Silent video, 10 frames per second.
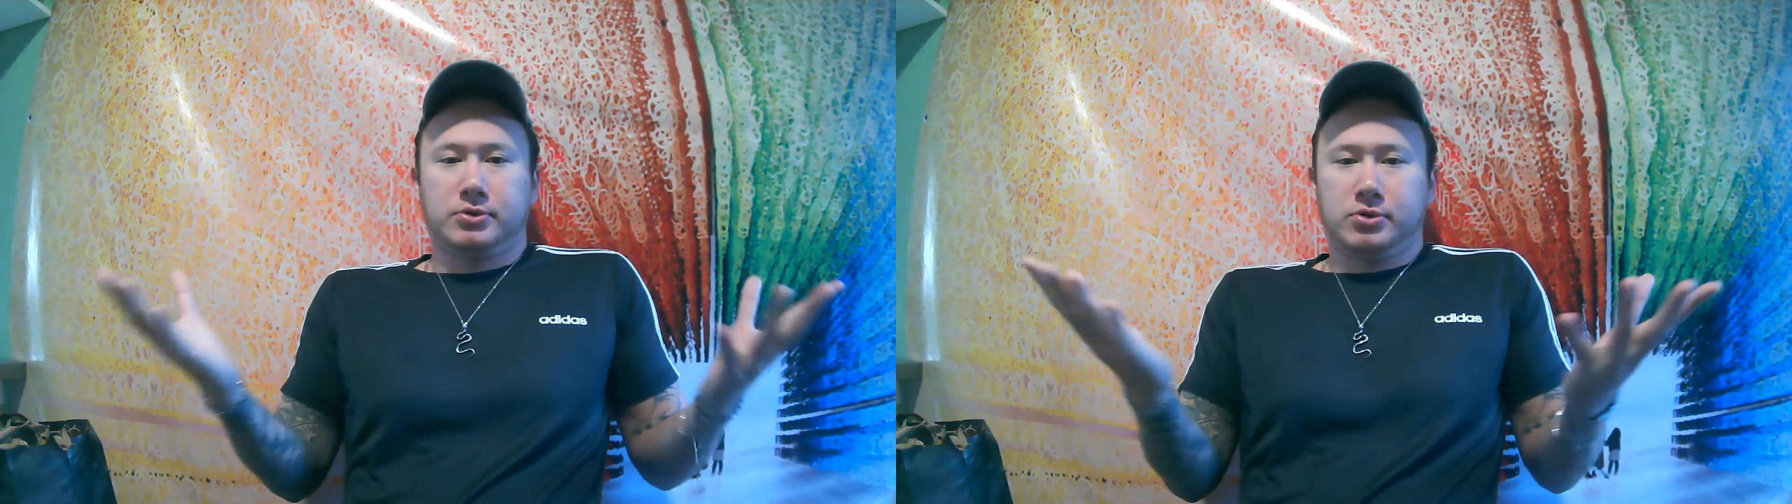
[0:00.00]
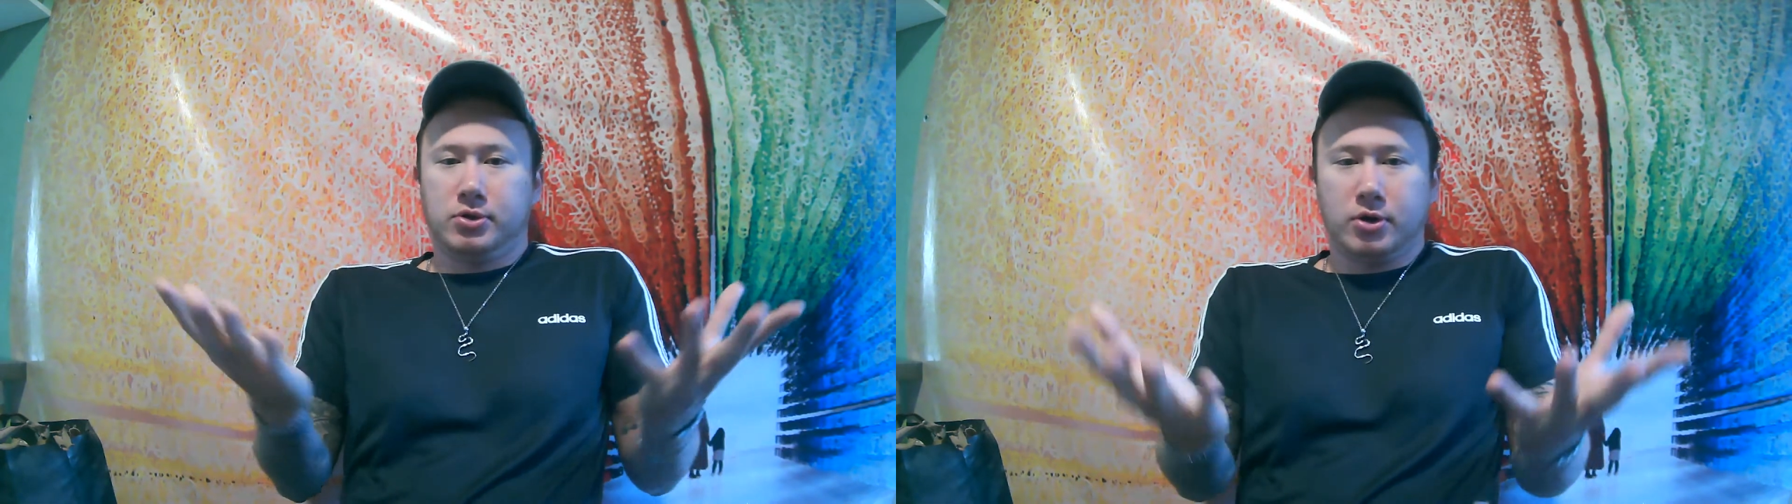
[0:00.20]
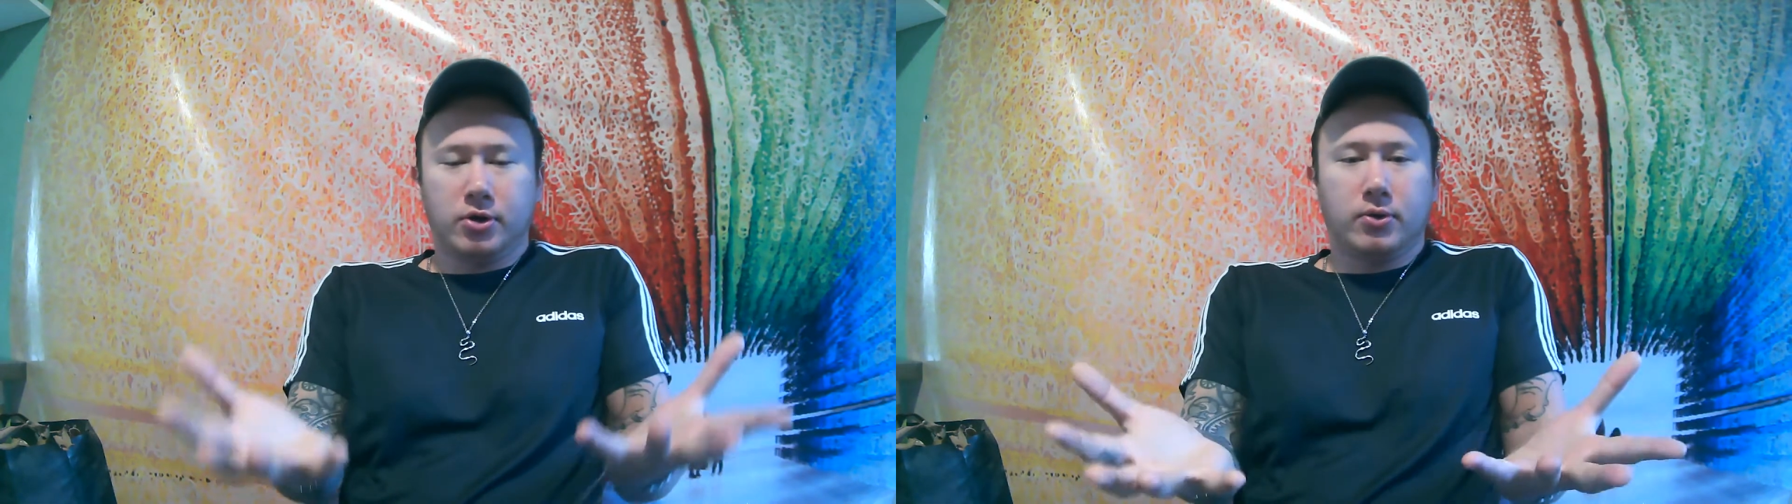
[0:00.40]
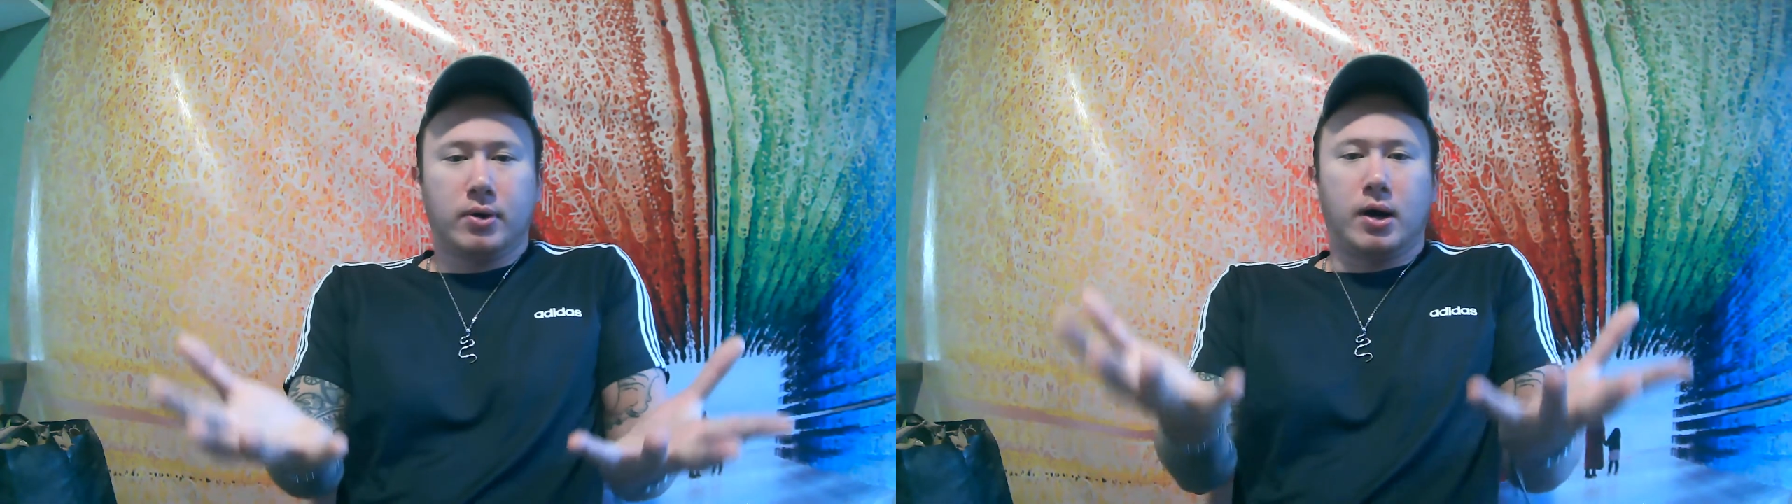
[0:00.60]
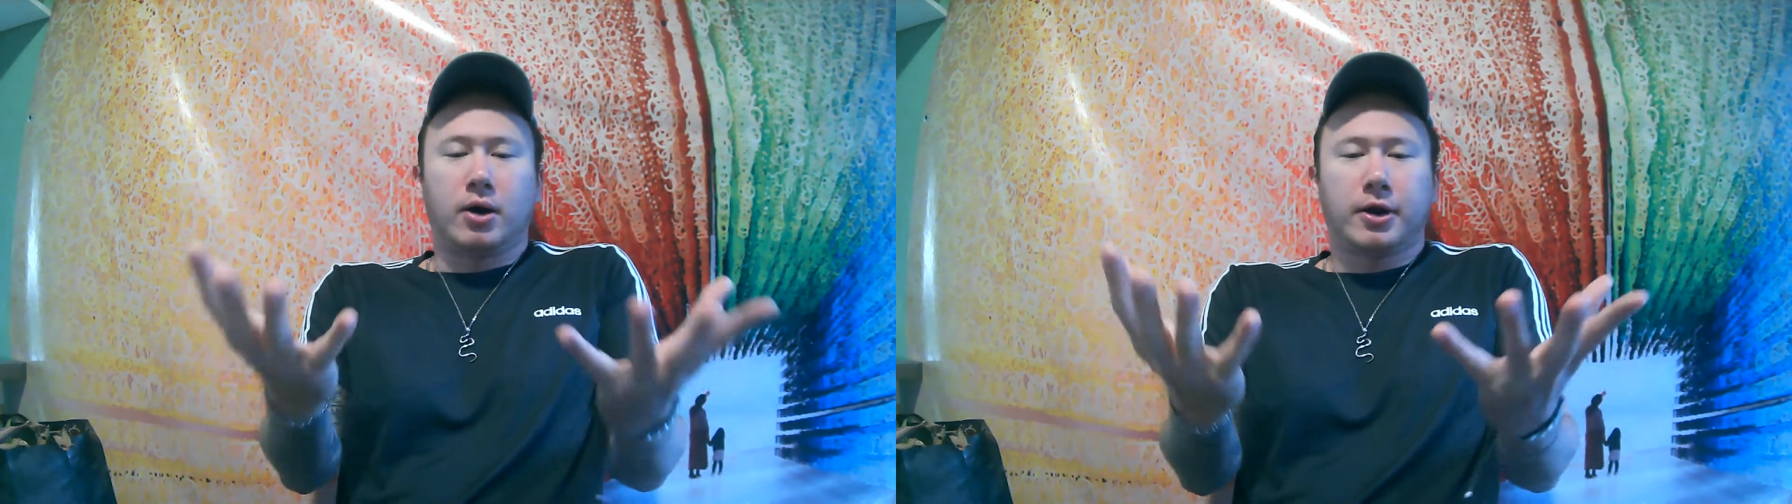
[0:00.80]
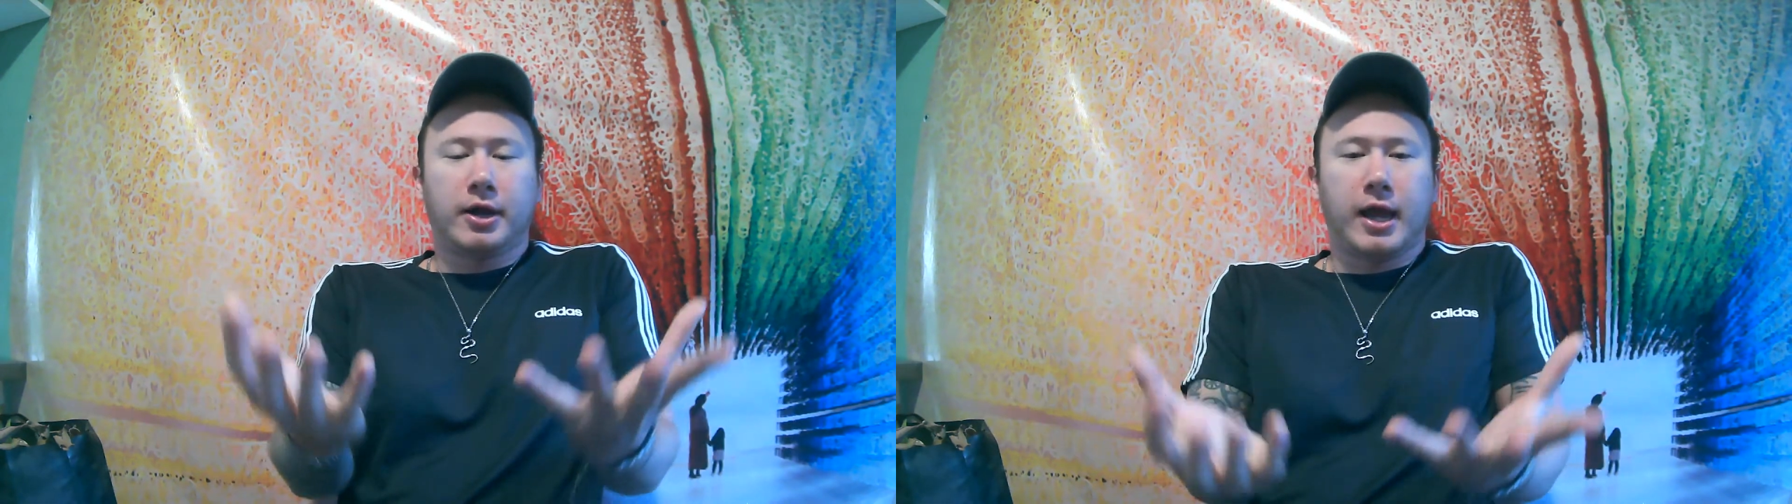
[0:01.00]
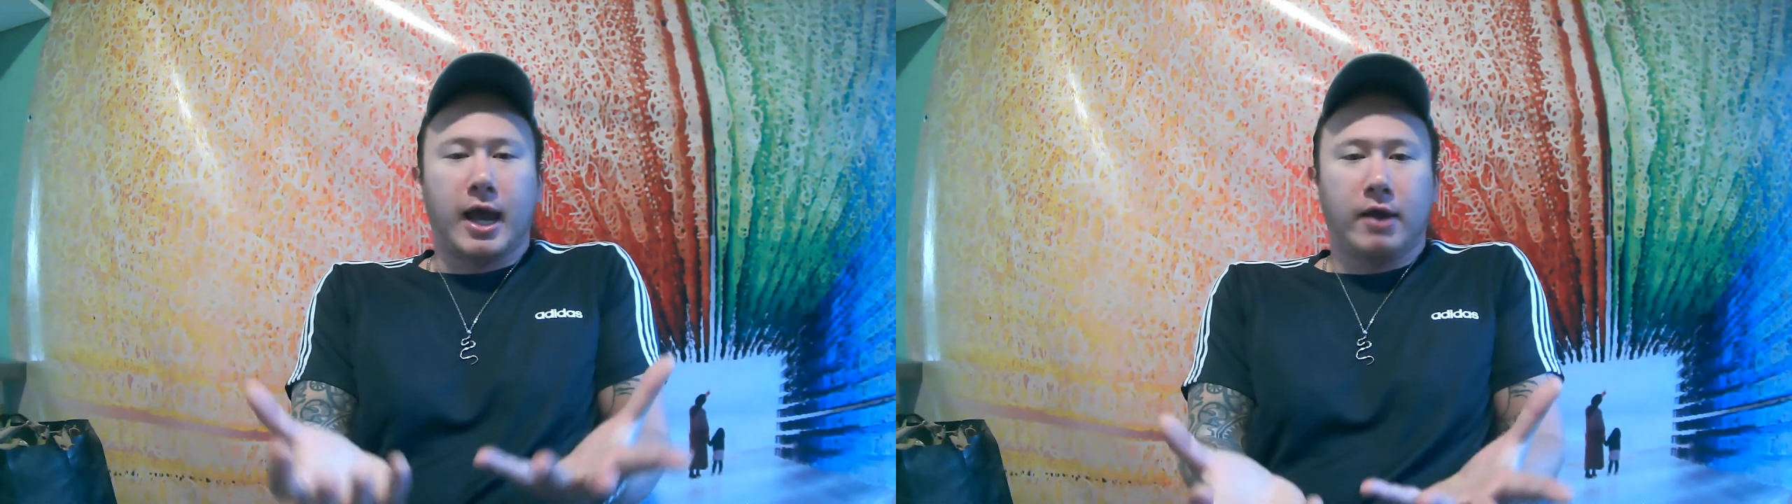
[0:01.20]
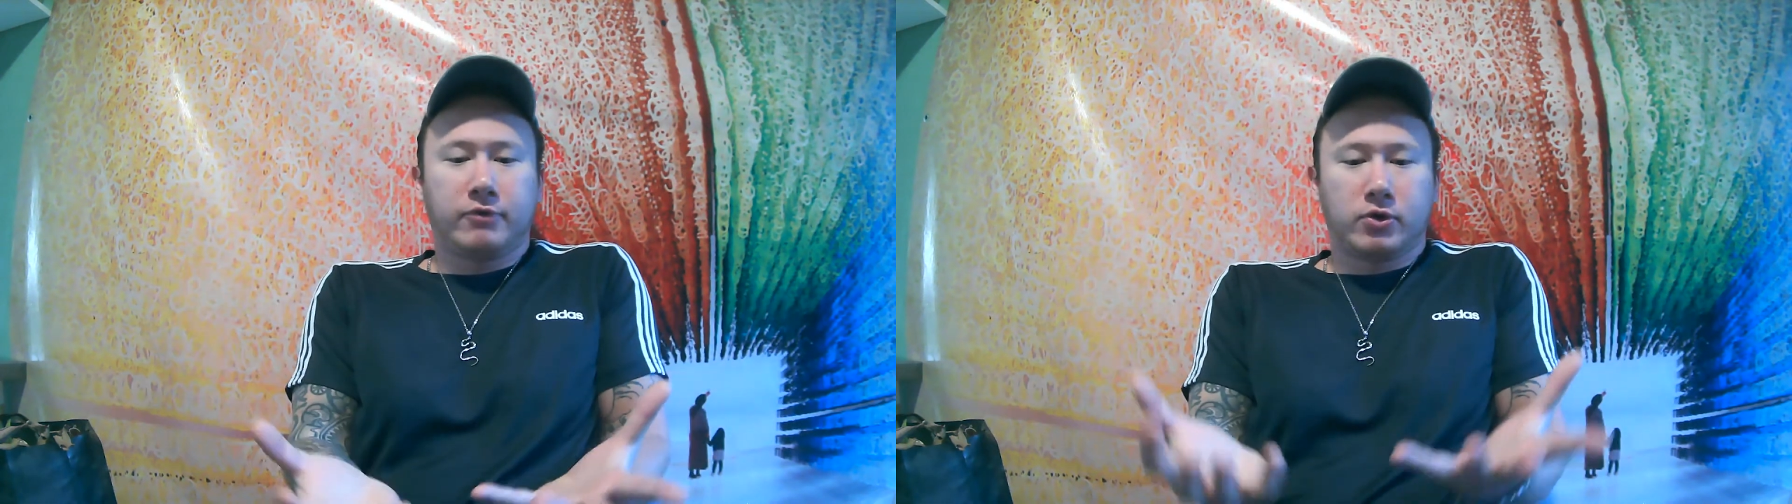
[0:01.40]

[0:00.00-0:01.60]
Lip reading: You already have